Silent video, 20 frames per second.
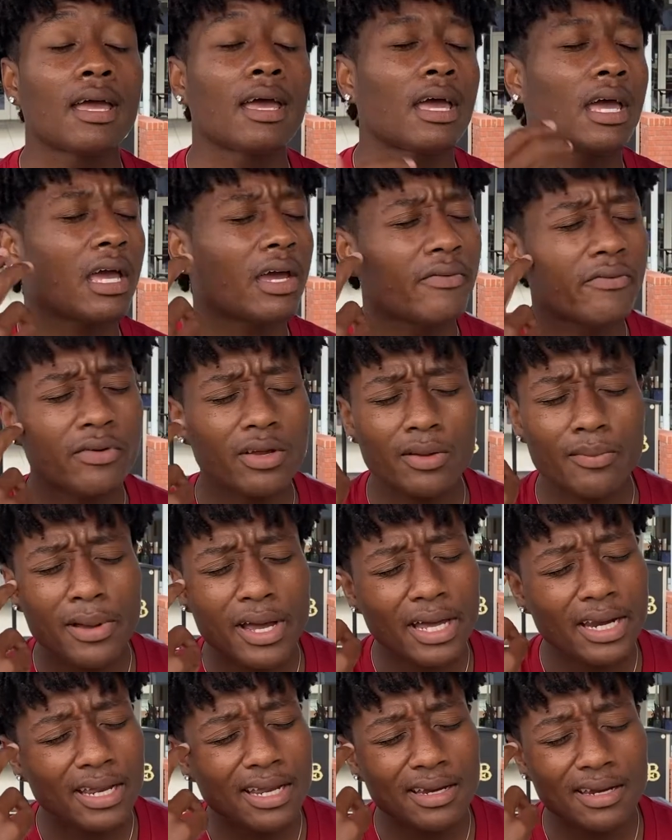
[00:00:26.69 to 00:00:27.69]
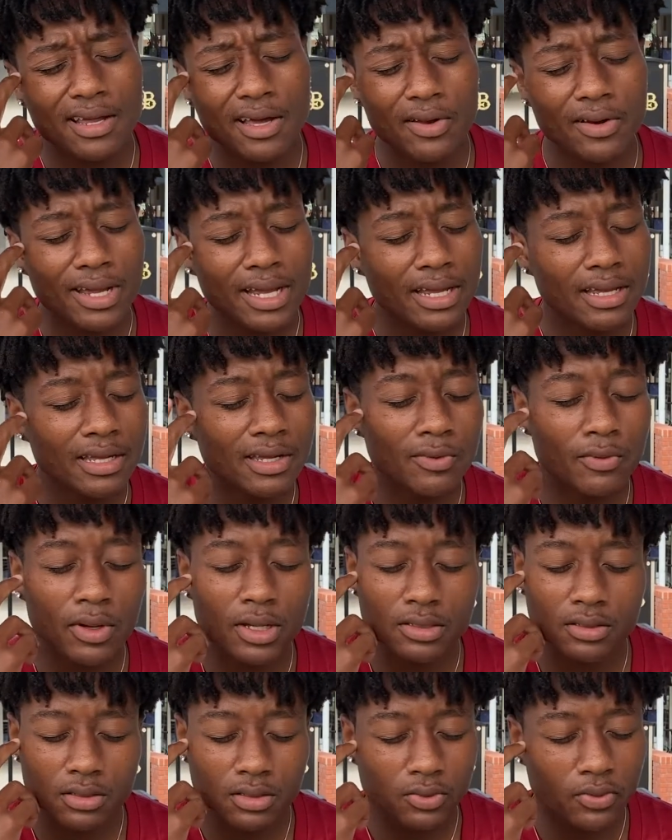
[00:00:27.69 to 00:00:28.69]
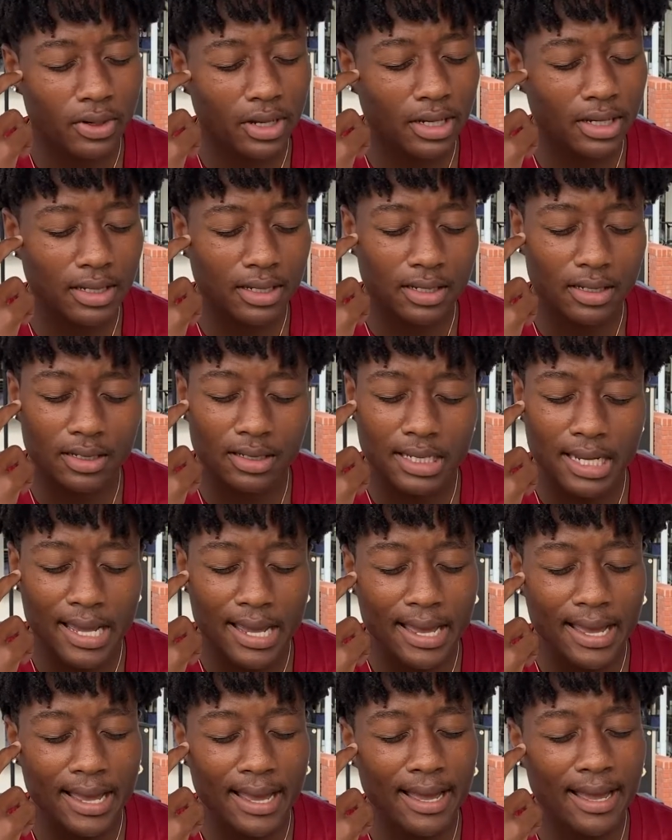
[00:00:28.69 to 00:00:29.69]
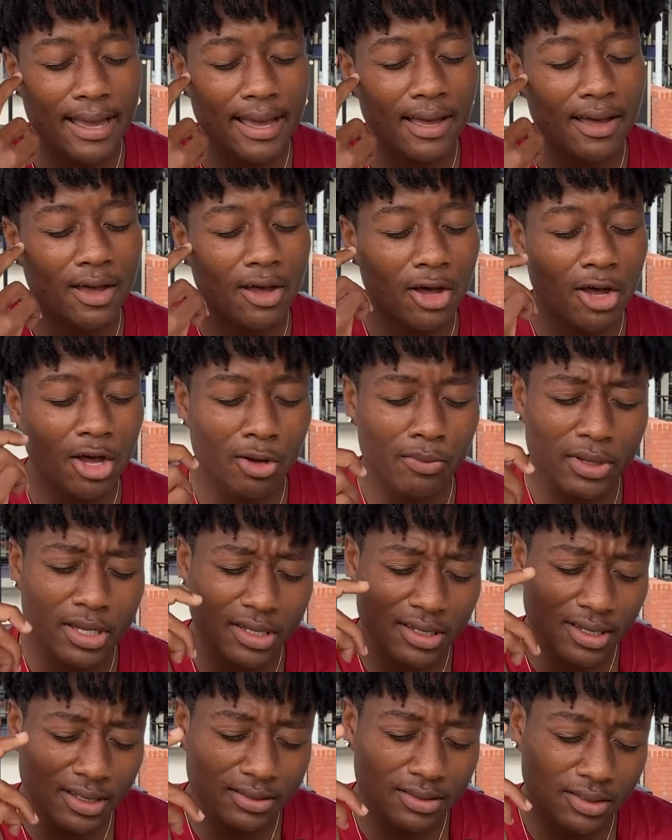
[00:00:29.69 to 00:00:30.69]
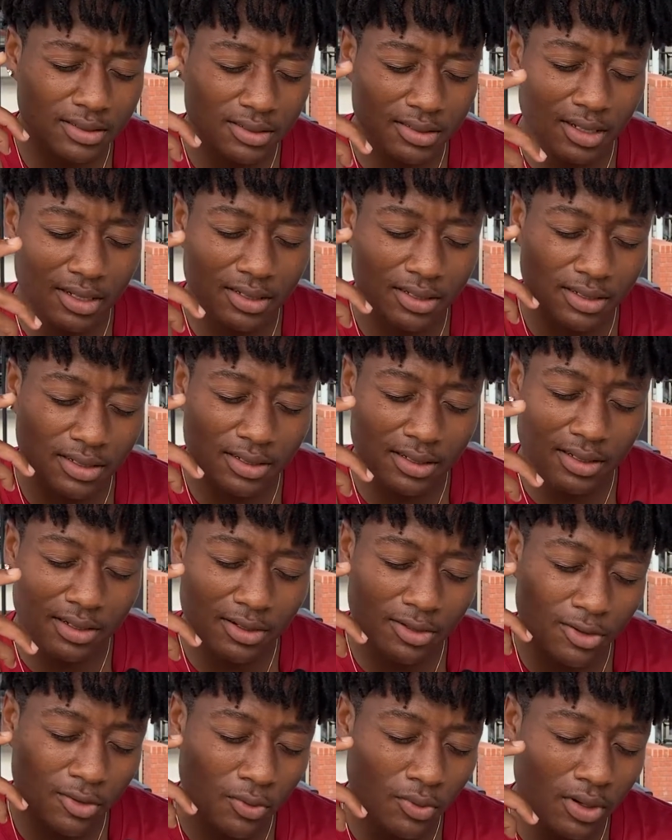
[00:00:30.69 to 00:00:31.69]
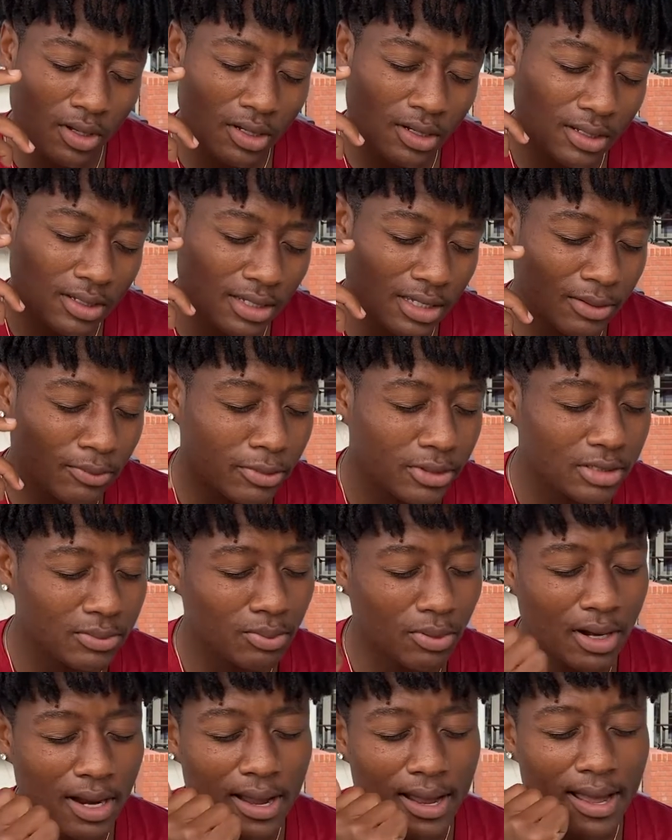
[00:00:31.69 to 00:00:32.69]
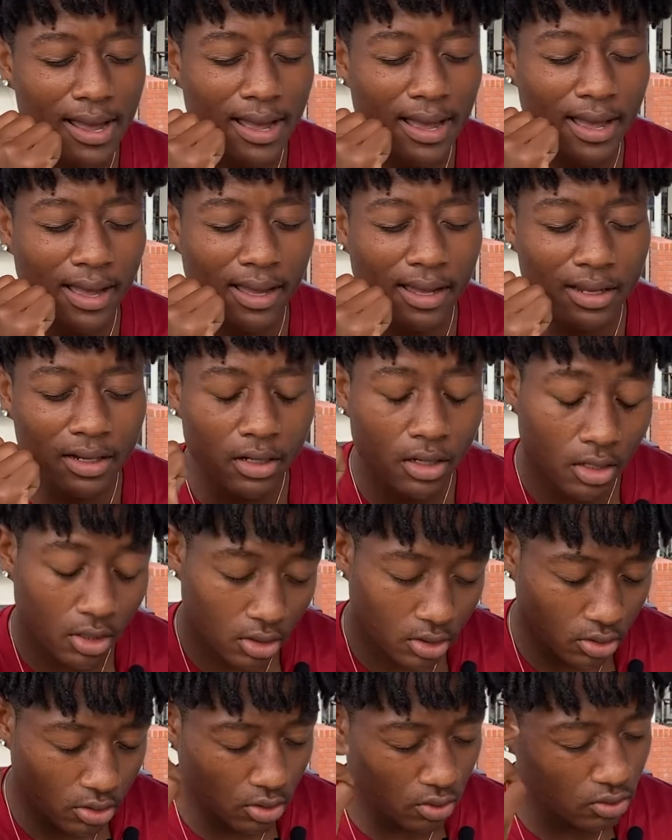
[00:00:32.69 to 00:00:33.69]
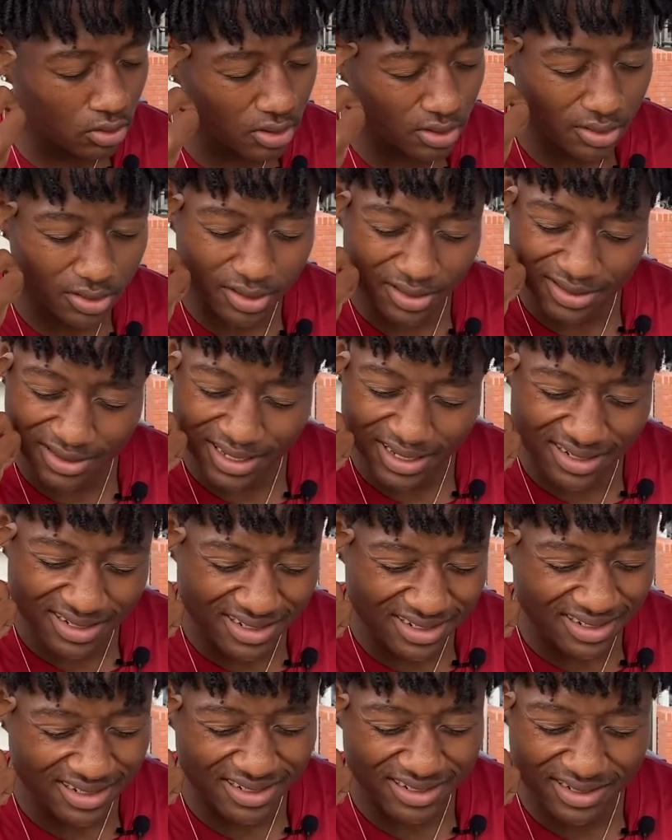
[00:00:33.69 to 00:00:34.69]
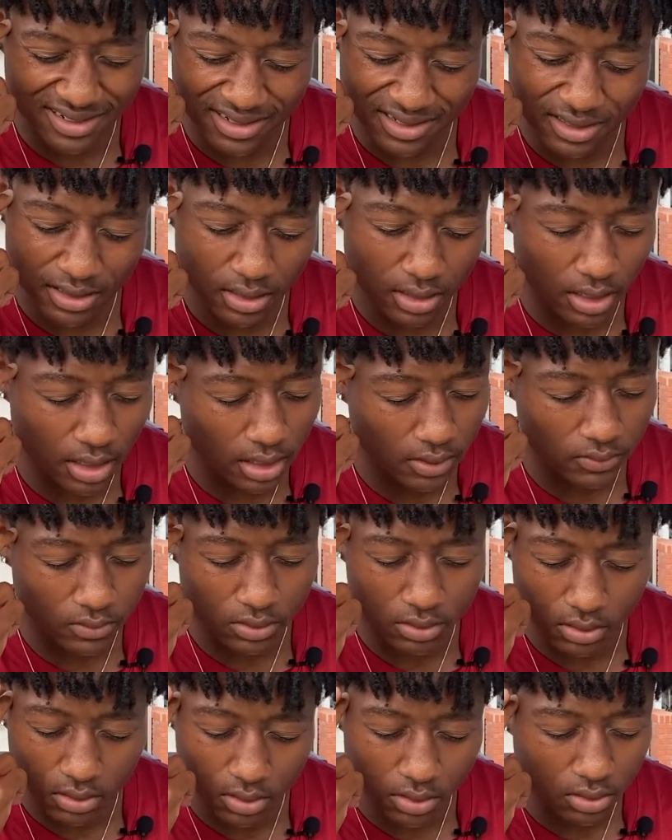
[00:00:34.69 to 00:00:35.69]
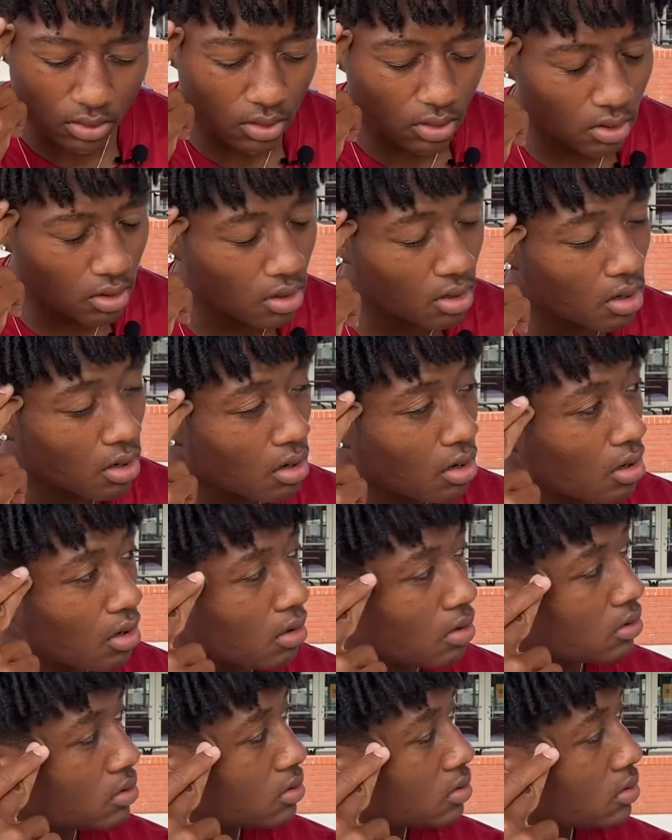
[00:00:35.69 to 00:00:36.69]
Everybody know that he wasn't ready to die. All because a sucker nigga wanna keep his pride. You just took that nigga in the life of your heart.